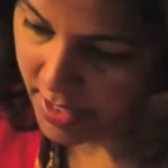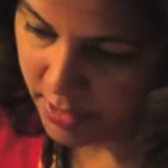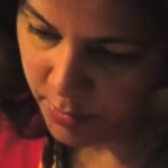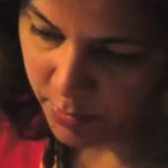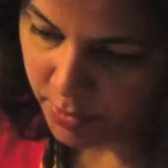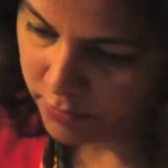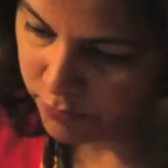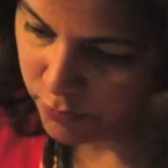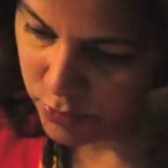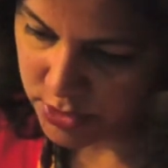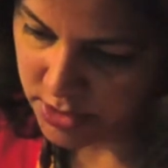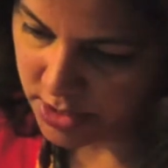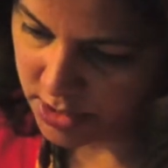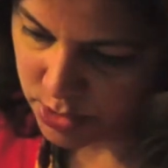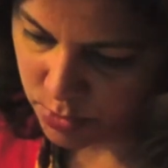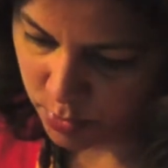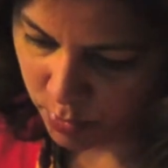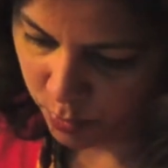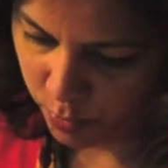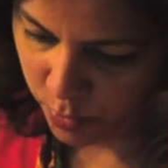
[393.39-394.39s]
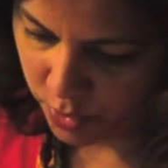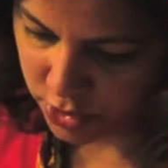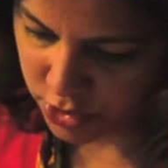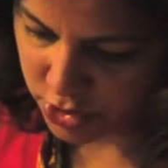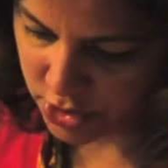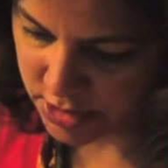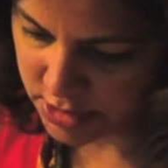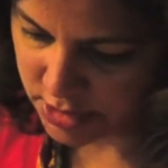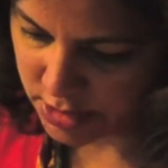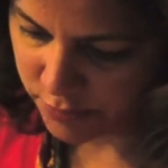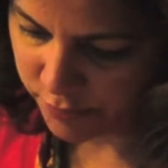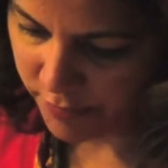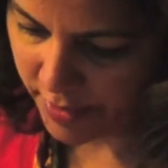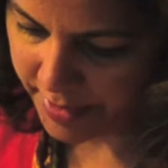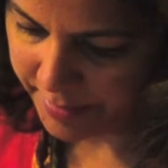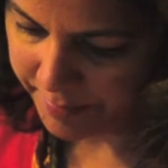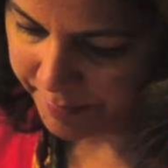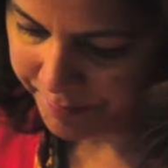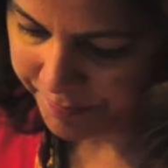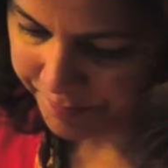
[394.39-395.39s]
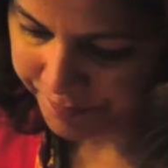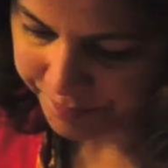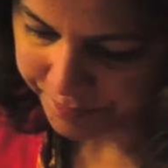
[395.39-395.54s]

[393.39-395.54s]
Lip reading: Any one of those things will work just as fine.